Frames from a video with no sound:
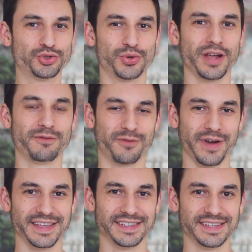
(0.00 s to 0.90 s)
trite
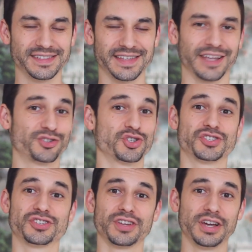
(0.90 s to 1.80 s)
phrases like
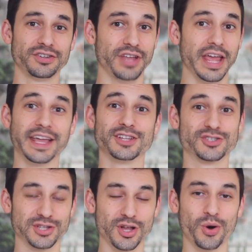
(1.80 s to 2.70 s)
just take it
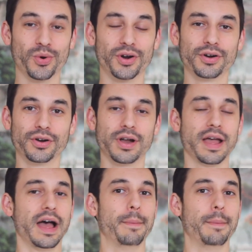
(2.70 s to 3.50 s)
slower,